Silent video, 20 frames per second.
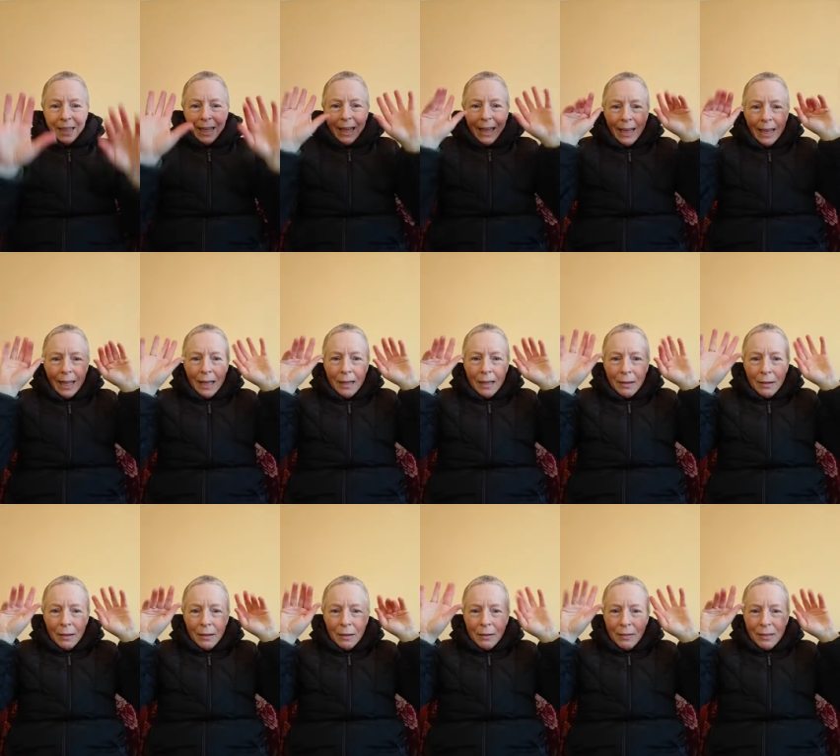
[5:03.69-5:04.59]

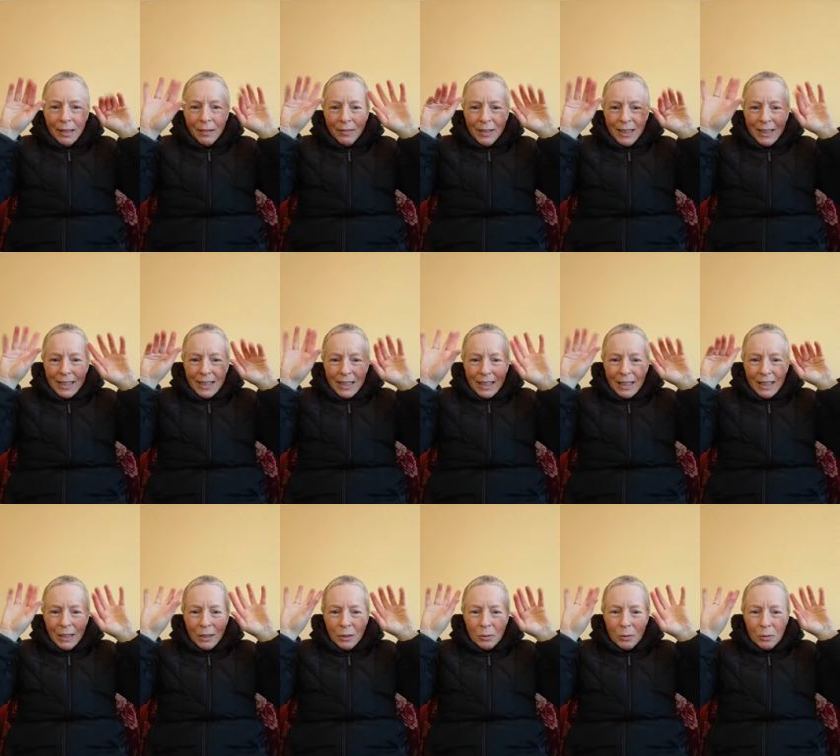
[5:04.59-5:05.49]
Hello, lovely to
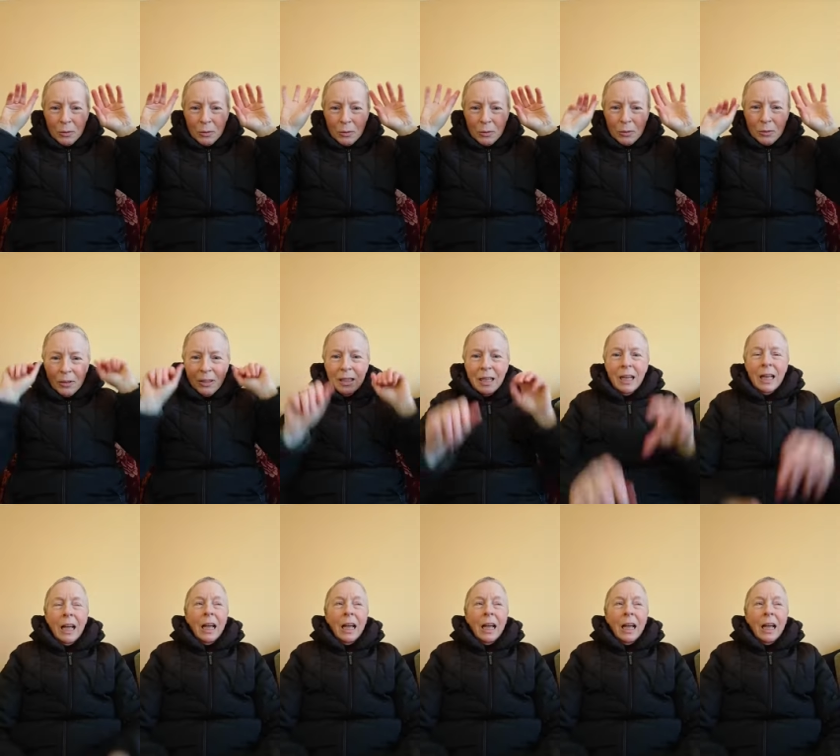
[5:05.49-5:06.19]
see you.